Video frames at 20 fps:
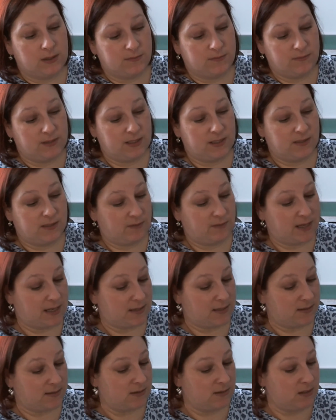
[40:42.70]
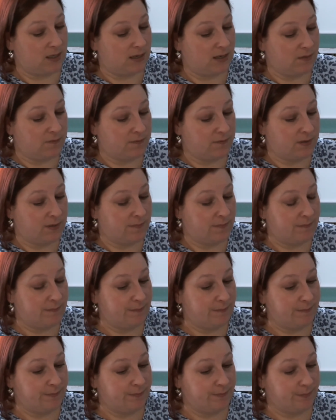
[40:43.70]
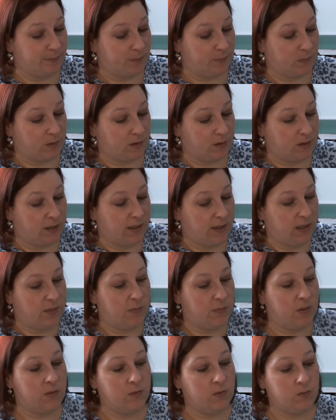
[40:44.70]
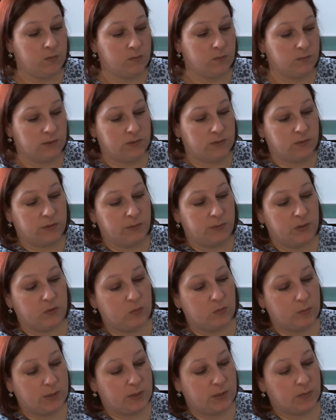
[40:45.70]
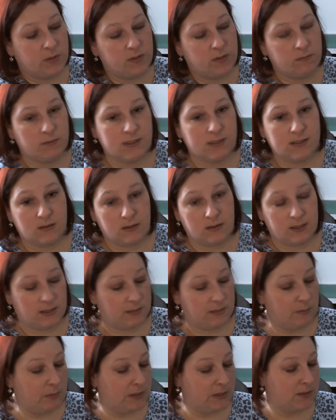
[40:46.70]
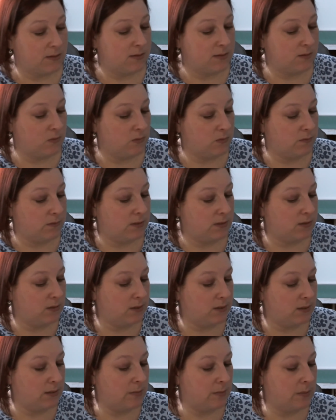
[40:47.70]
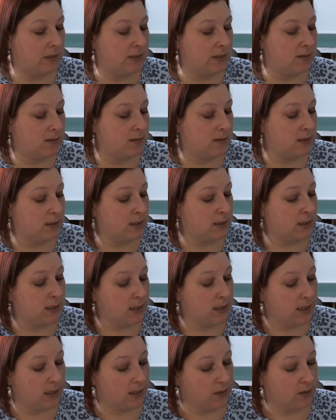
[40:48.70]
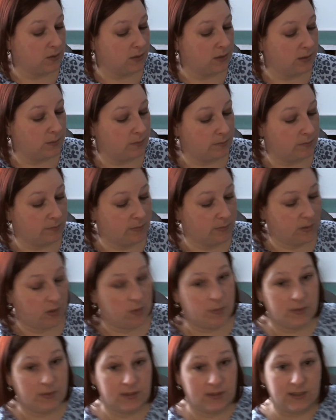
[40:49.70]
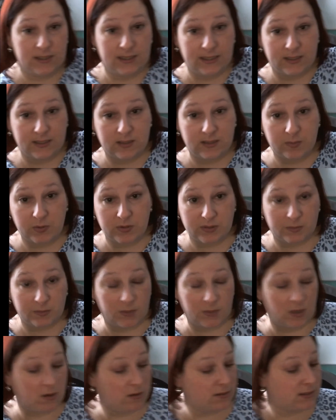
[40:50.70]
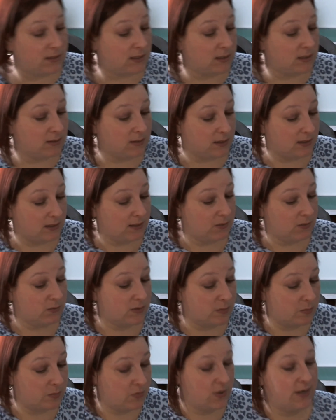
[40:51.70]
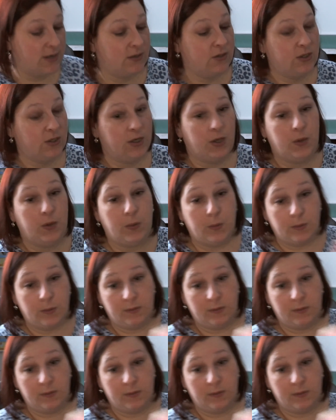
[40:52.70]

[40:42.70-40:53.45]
These flats, you have like a little communal bit with the recycling bins, all the recycling bins. And I opened the lid to put some card in, and there was a brand new